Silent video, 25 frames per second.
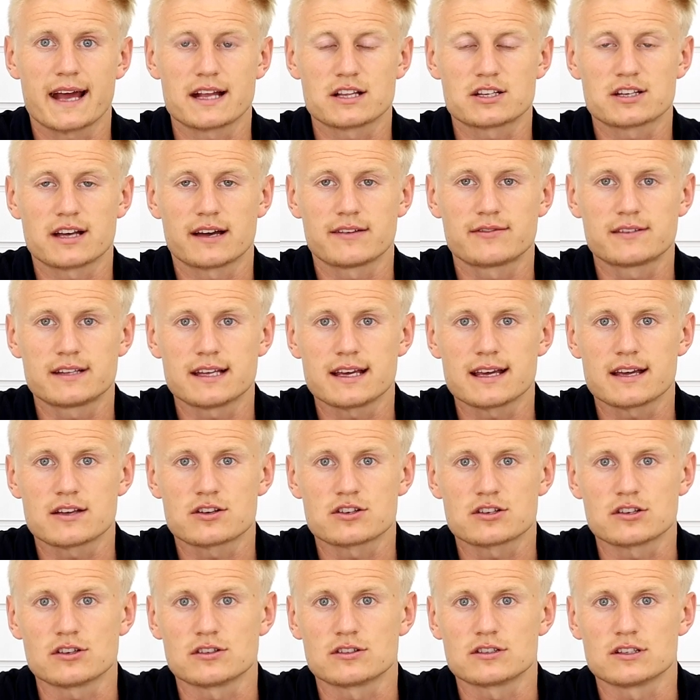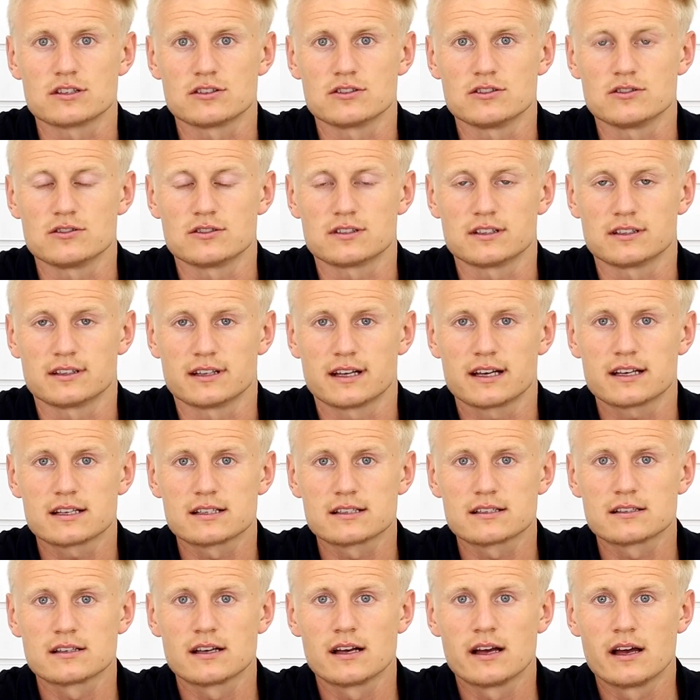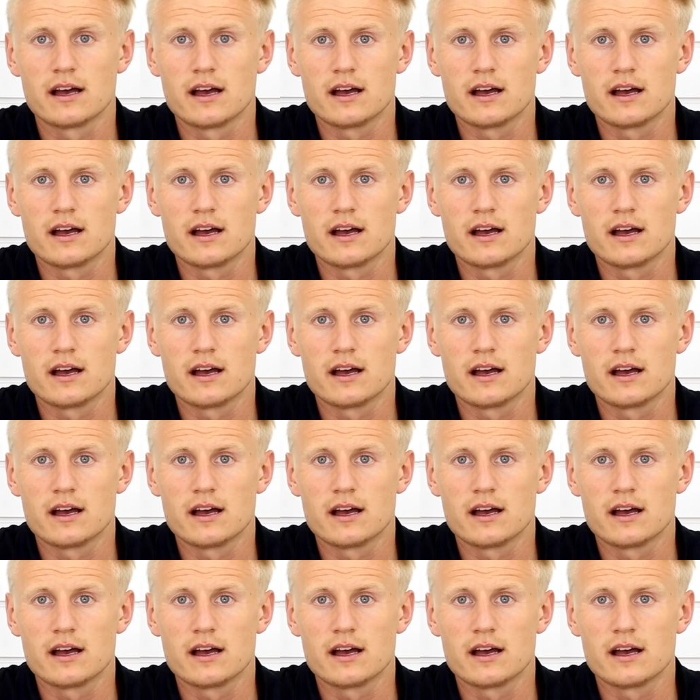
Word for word: H F T shooters using this.